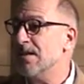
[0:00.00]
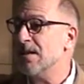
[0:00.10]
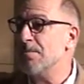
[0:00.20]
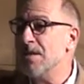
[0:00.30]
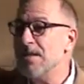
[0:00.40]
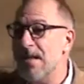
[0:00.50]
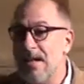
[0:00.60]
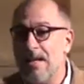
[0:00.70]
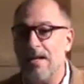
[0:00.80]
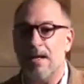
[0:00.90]
It brings
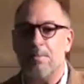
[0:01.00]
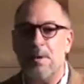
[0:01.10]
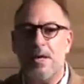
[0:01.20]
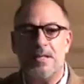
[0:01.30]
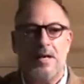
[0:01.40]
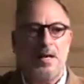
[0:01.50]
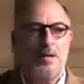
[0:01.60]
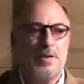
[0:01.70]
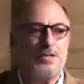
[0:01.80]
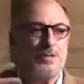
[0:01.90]
healing, it brings
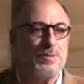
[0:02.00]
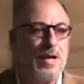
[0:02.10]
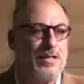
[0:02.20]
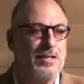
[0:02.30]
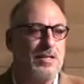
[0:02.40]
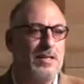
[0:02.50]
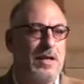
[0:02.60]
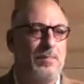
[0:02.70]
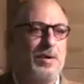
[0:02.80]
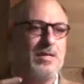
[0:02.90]
restoration, it,
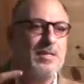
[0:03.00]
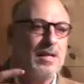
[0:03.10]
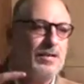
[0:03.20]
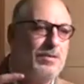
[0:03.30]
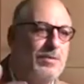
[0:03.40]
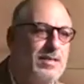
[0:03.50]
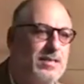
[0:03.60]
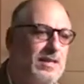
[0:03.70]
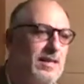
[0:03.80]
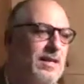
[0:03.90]
it brings
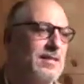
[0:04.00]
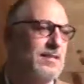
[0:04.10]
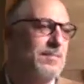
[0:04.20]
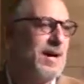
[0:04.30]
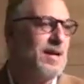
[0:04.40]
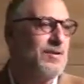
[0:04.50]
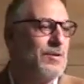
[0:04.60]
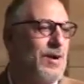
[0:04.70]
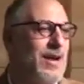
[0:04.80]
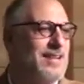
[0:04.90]
unity into the body of
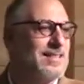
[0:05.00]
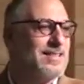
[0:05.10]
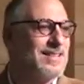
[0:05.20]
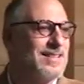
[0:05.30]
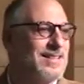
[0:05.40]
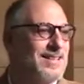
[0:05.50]
Christ.